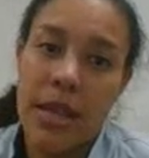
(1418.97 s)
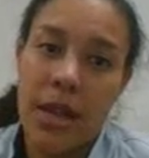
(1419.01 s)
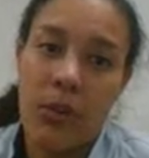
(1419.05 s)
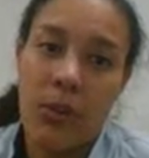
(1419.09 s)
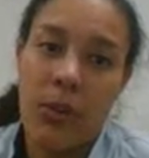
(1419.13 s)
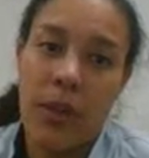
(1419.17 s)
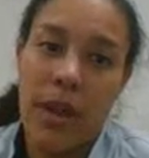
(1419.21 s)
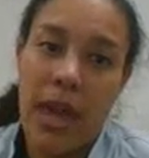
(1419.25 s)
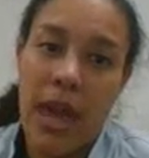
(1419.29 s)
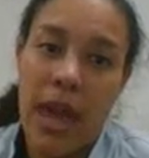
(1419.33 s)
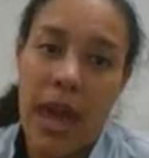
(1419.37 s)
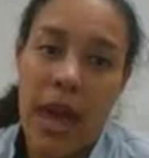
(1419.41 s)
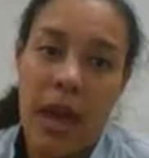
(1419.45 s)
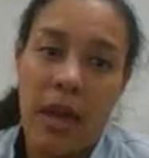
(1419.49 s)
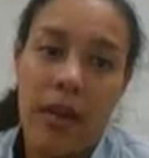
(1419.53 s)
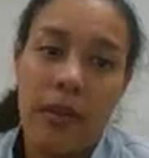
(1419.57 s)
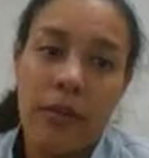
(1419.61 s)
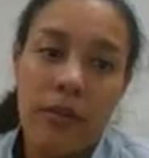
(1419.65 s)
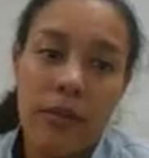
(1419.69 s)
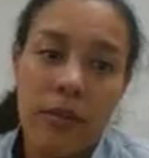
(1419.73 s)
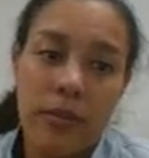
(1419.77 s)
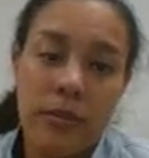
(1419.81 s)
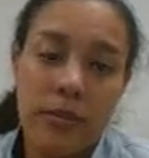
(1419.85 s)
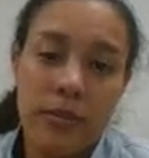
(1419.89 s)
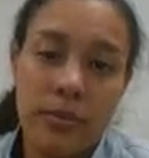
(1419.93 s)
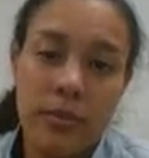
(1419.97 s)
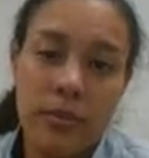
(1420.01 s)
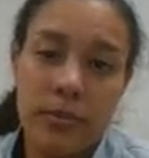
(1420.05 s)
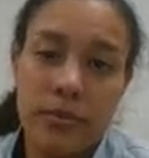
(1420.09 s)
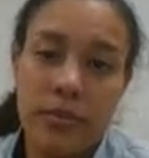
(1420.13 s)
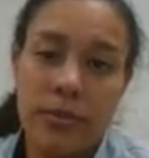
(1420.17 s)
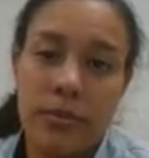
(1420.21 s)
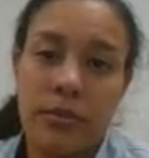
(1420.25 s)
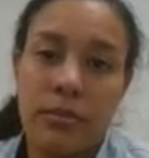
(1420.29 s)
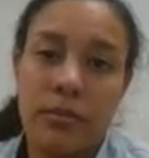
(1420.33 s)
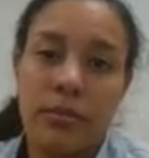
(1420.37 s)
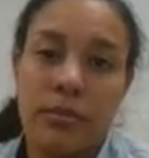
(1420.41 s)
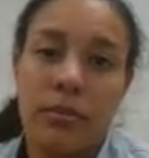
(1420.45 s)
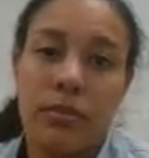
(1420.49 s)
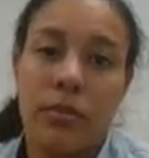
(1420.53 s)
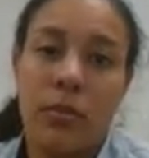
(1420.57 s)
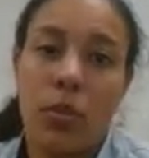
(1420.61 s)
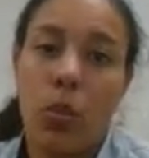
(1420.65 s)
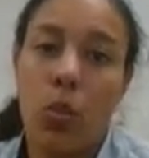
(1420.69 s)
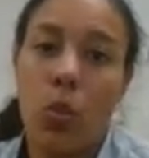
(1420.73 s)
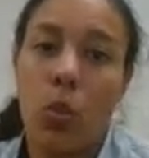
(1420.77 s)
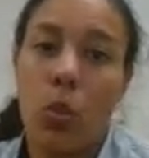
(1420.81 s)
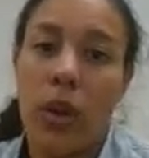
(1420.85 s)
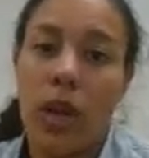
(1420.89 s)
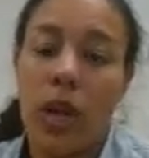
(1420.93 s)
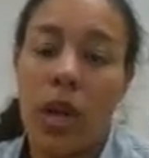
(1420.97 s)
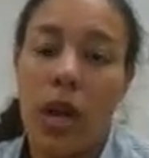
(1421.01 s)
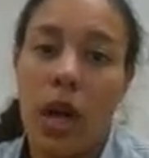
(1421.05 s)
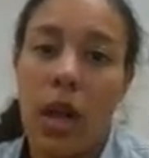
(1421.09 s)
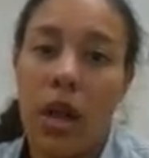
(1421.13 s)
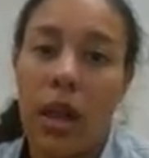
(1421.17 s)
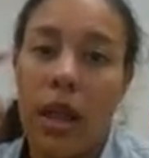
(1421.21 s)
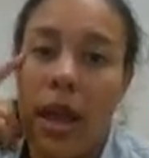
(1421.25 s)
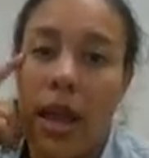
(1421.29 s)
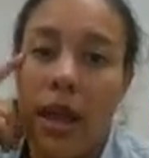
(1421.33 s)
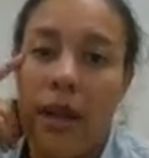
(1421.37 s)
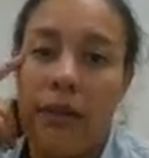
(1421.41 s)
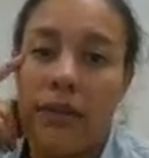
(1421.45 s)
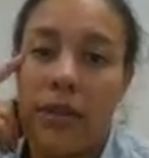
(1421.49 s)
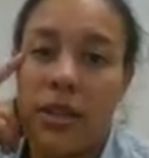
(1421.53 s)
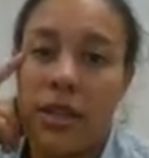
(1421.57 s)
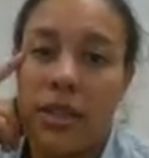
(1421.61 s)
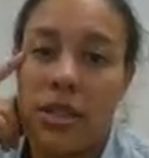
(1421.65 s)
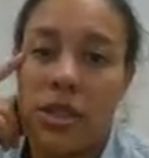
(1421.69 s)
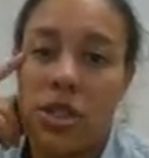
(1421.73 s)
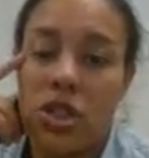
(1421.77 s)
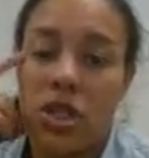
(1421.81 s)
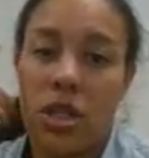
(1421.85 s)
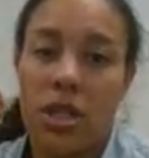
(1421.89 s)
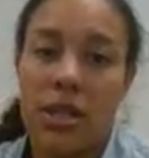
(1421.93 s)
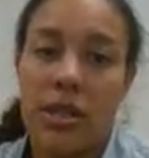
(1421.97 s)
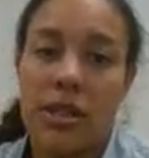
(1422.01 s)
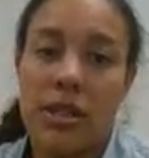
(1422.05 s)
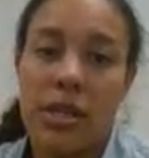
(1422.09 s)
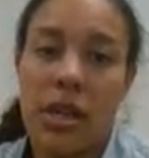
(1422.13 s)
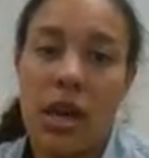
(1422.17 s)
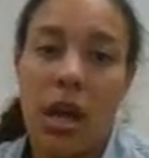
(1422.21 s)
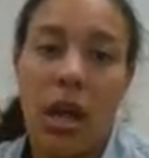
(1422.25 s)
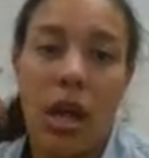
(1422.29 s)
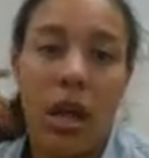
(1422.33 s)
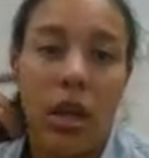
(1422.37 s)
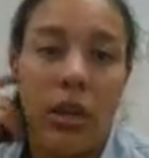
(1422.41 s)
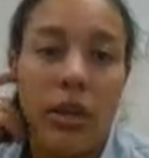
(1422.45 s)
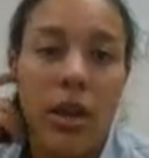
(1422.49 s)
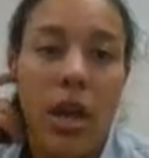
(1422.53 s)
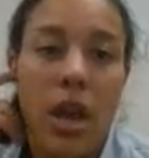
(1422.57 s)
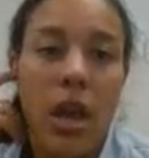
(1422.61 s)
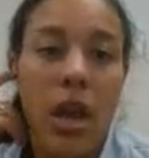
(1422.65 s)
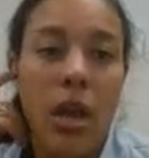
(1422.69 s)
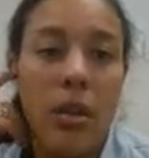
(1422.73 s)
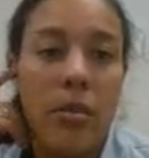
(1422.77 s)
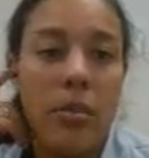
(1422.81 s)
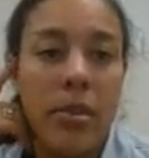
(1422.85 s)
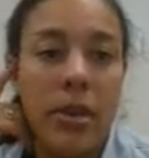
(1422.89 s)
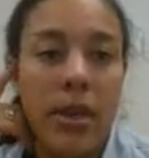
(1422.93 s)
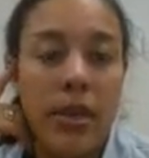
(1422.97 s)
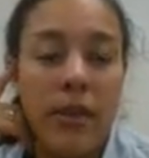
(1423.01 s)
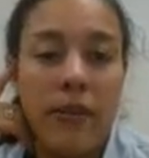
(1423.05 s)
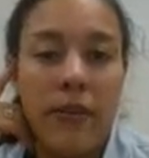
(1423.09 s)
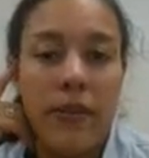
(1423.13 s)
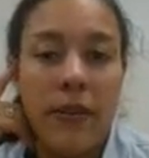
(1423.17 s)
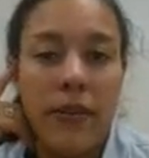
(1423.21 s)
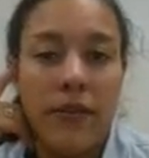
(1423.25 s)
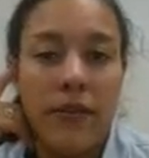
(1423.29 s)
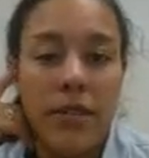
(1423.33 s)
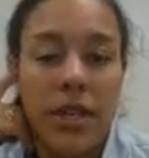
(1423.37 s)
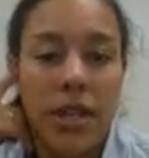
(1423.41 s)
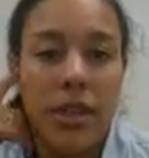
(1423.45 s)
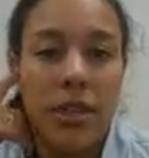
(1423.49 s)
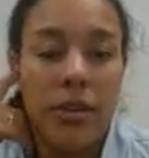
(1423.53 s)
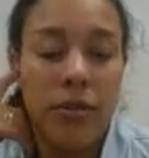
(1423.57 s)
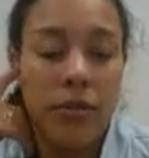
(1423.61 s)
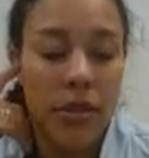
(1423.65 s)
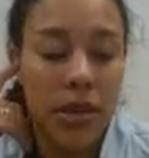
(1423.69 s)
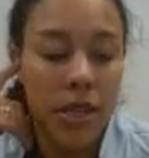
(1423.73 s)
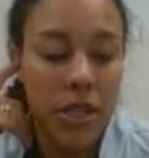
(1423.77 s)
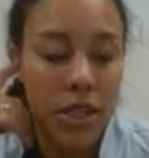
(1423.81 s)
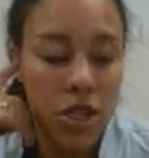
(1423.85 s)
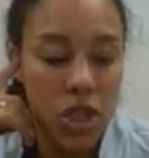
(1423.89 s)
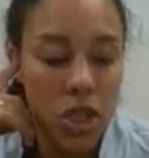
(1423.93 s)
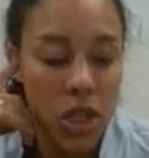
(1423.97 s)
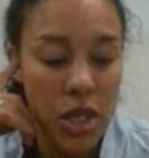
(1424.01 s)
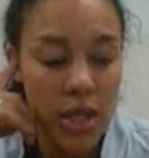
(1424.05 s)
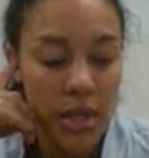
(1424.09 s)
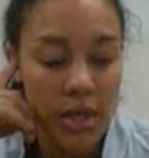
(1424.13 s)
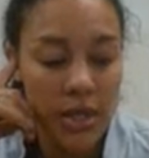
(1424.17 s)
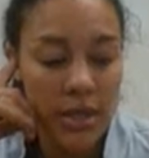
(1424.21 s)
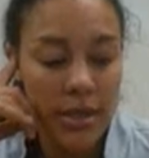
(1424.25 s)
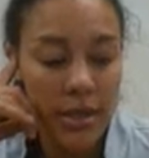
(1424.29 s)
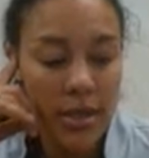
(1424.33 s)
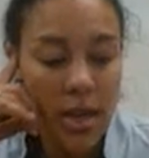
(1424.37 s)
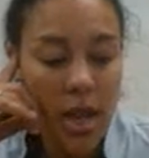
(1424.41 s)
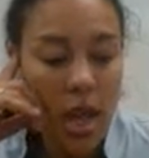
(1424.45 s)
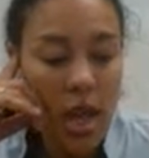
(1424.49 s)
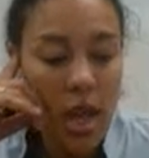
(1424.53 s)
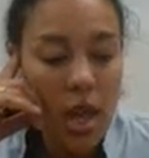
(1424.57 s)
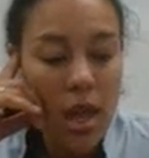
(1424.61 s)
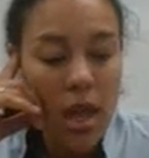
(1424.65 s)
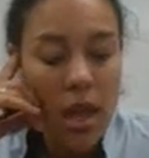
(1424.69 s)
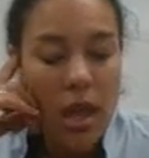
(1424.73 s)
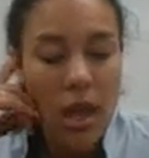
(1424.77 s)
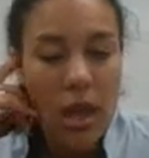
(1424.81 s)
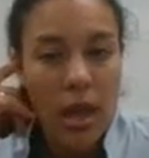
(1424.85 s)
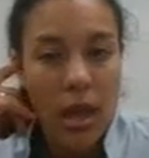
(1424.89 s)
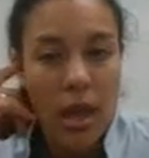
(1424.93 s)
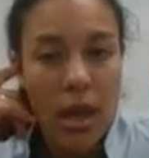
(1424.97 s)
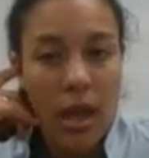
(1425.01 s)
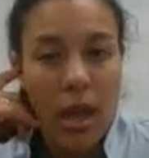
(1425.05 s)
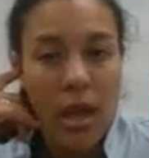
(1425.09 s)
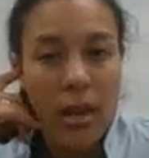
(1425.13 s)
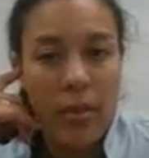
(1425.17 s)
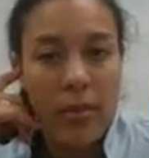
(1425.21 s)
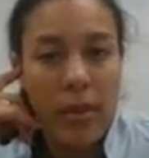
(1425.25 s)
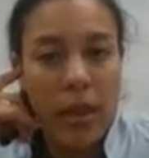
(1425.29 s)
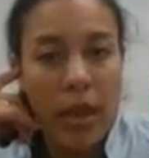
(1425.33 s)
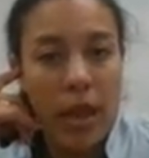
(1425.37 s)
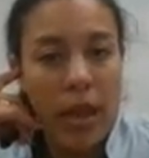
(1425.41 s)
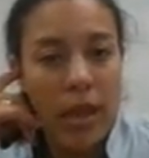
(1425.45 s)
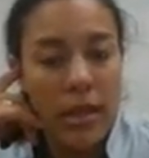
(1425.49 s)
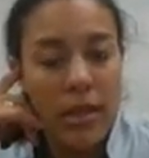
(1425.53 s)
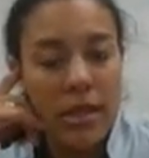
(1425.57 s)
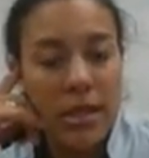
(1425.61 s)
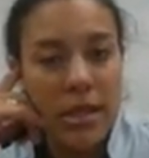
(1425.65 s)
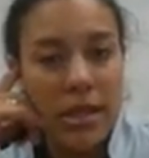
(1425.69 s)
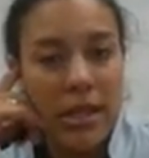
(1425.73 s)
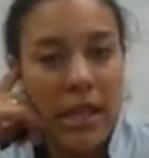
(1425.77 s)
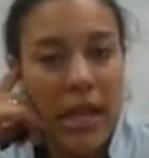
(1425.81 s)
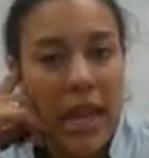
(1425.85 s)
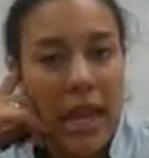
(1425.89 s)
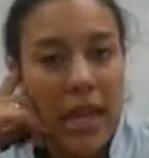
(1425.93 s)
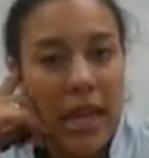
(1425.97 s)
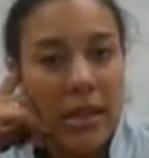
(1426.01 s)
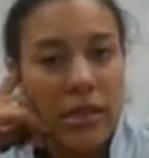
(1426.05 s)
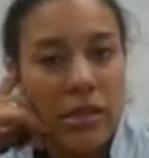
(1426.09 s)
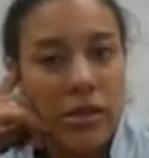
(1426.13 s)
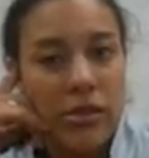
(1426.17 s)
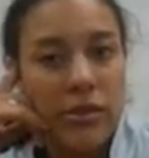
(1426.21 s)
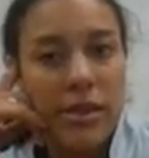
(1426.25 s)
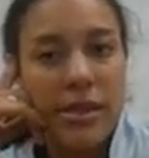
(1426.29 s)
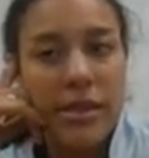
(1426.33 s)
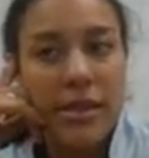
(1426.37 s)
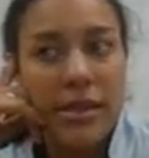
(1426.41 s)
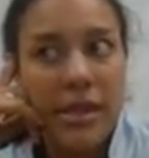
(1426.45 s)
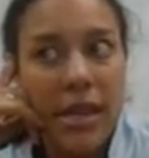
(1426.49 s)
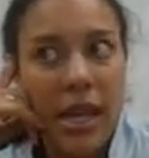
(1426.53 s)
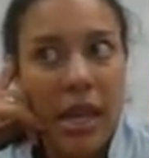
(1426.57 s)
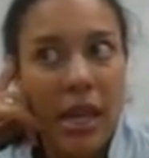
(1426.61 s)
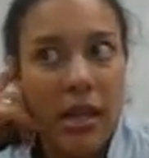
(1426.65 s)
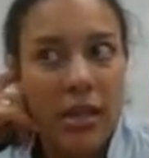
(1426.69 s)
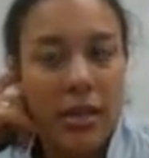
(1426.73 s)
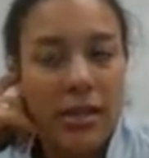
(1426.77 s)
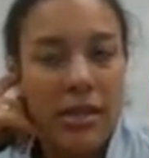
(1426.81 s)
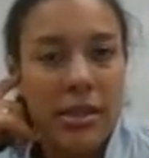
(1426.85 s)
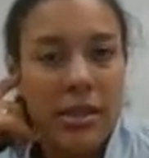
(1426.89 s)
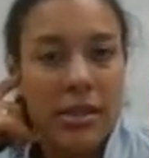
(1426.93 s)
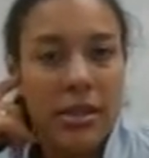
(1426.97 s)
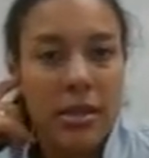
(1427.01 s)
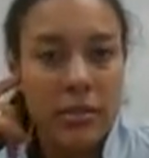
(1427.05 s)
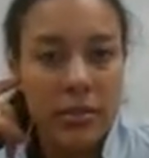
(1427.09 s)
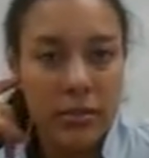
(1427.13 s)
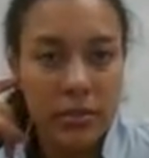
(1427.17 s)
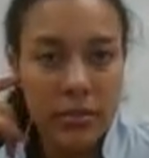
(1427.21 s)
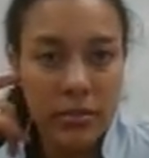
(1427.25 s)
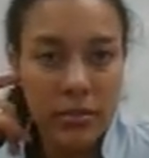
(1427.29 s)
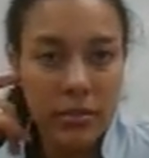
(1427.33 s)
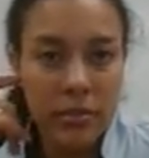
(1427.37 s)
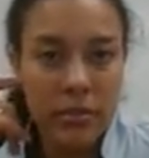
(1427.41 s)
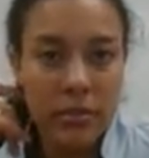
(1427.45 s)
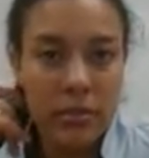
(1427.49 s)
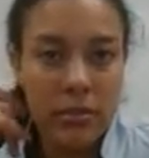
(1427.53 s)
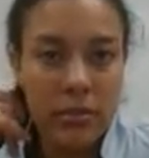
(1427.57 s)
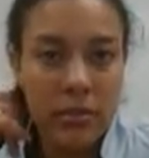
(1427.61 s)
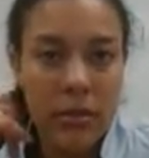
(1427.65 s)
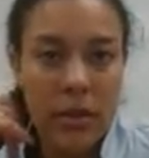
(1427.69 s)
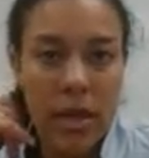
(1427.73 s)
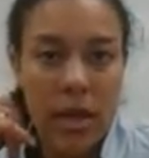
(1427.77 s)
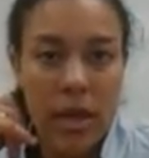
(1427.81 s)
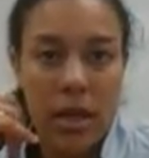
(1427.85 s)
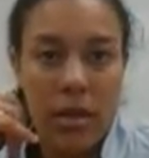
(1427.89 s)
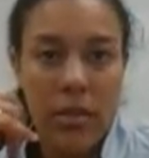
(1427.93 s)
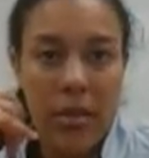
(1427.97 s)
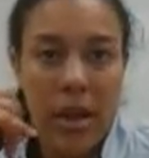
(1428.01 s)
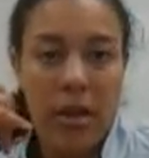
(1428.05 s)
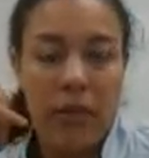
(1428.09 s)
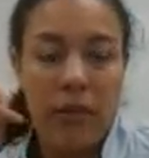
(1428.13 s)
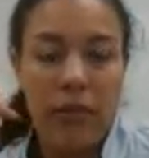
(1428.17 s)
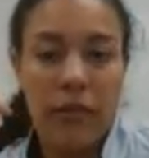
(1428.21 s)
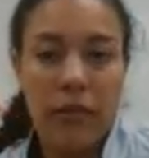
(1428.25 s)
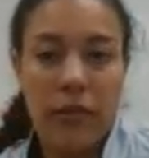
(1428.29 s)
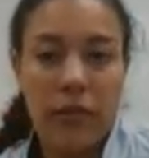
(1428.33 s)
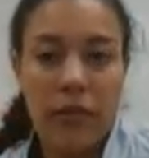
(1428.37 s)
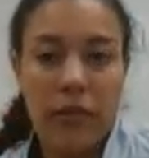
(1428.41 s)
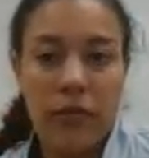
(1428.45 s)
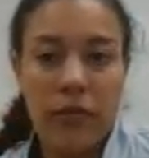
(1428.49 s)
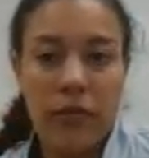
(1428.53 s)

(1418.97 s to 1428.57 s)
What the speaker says: that we have. We all have these genes called P53 genes. And in cancerous cells, in about